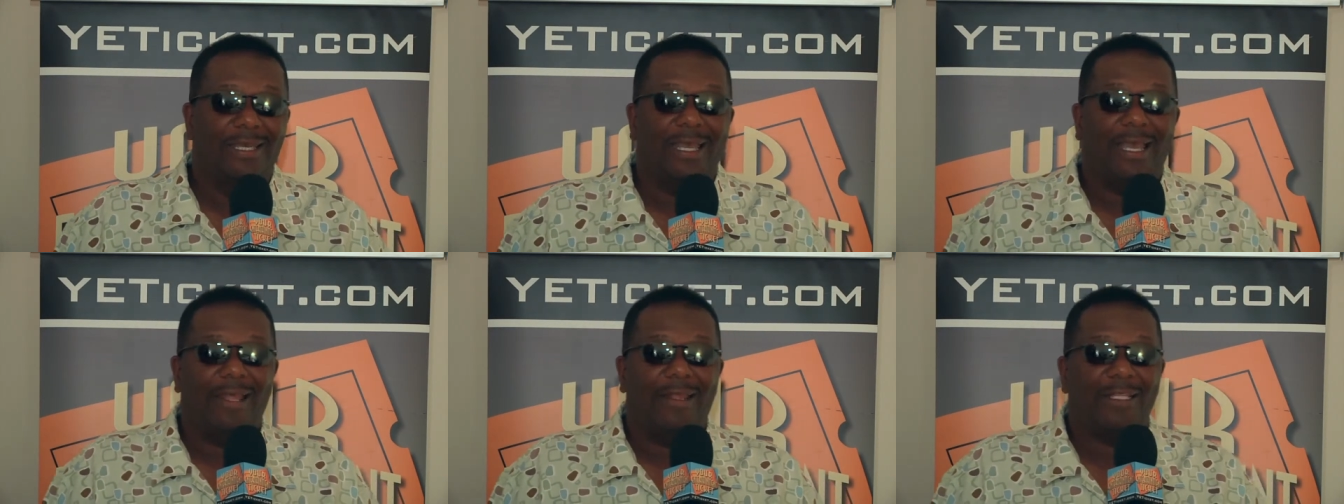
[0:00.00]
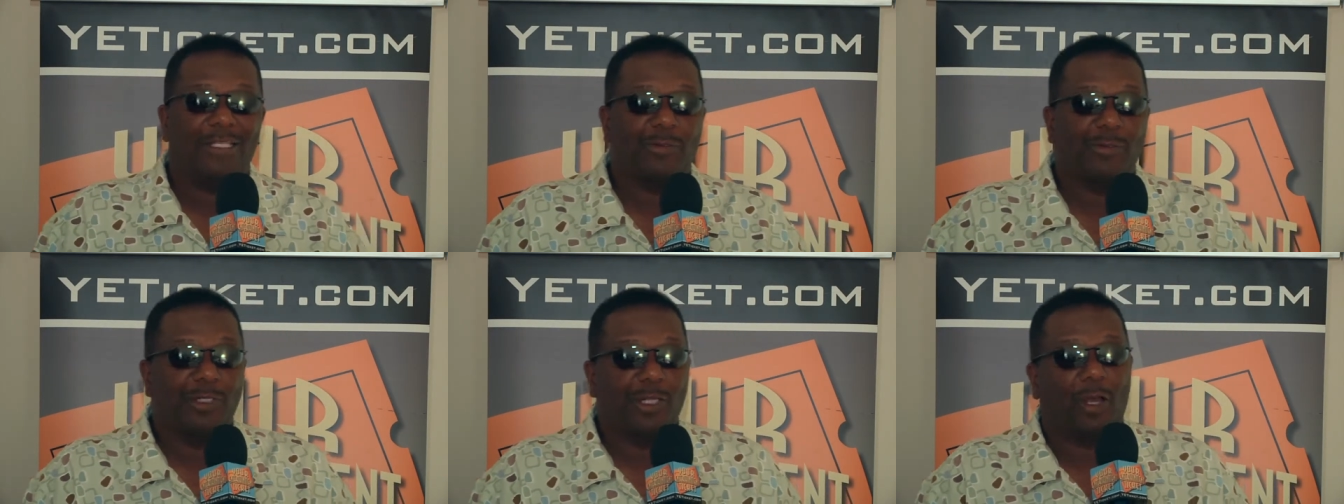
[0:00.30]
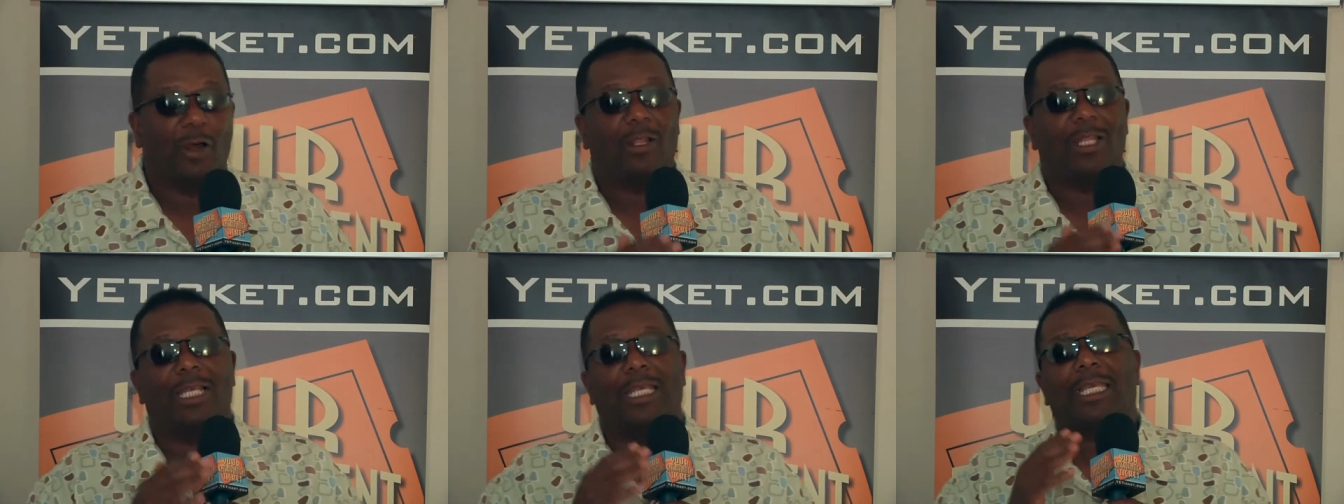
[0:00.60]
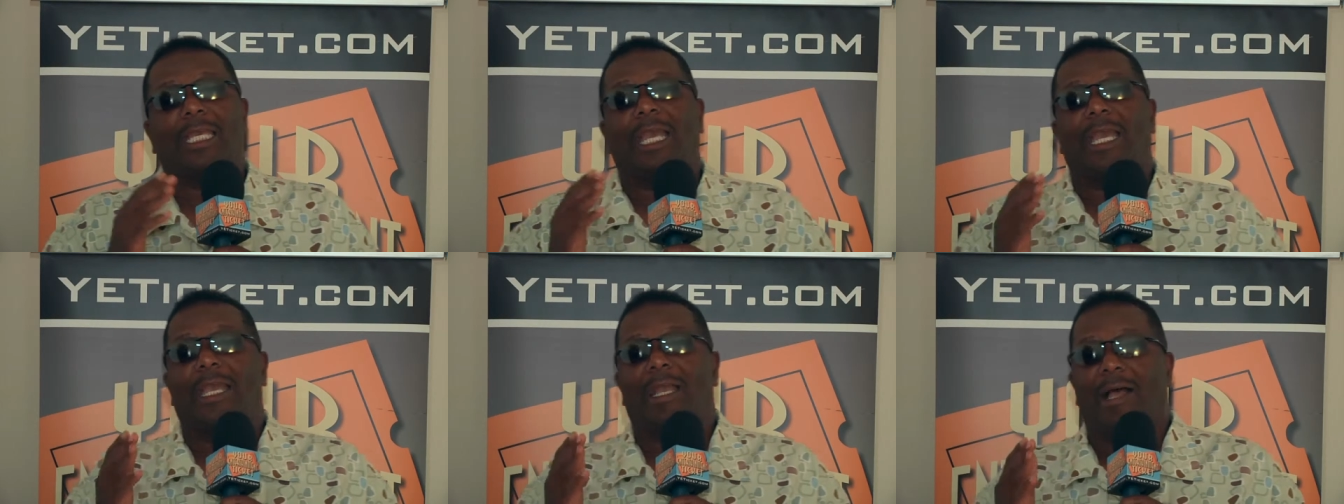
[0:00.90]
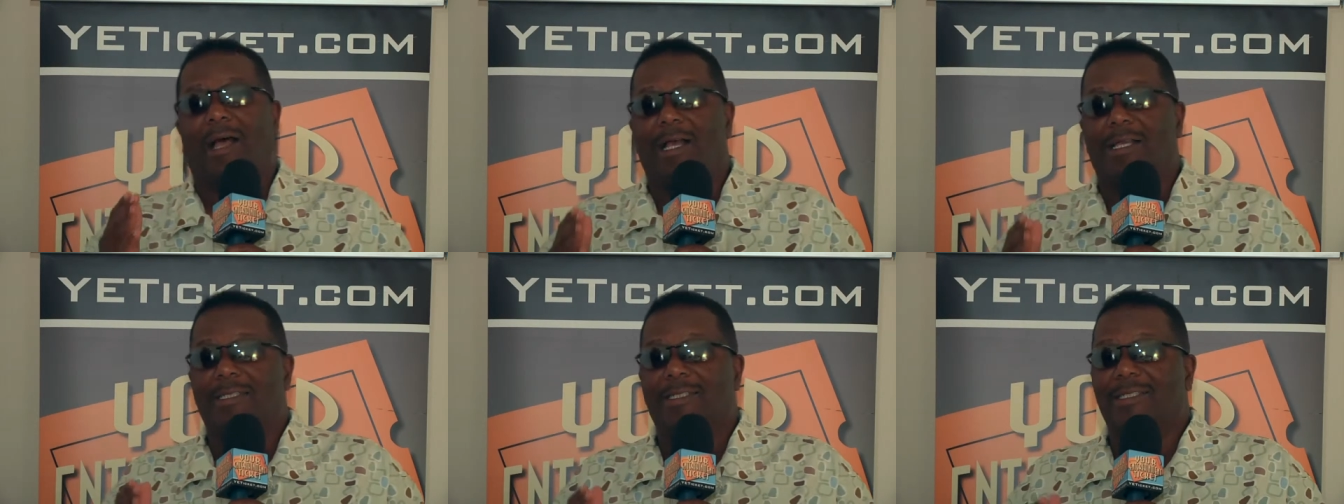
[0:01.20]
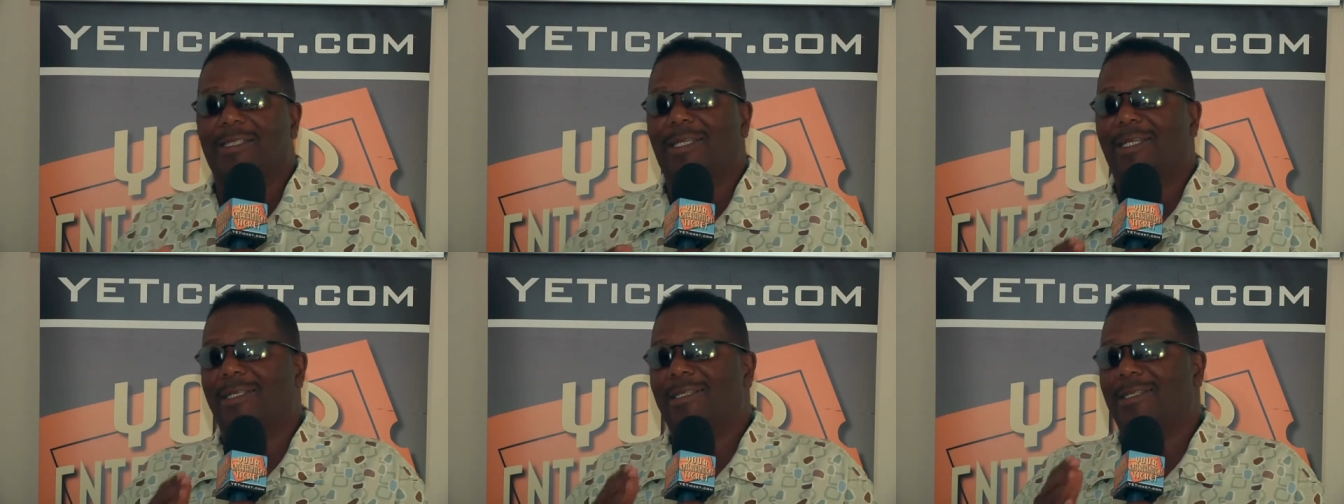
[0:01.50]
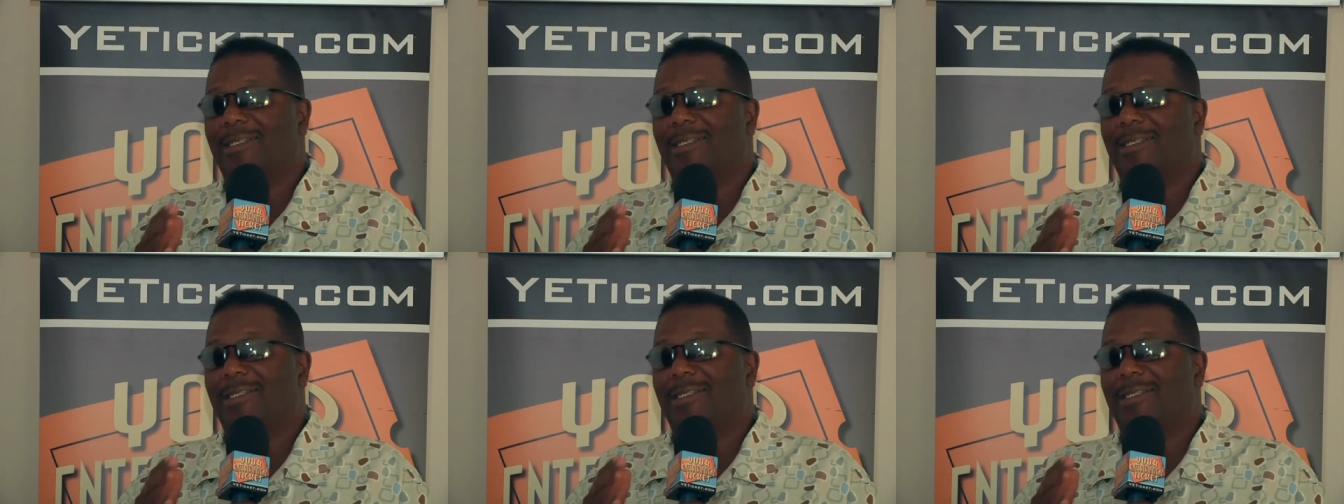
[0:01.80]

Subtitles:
and that's when all the chaos gets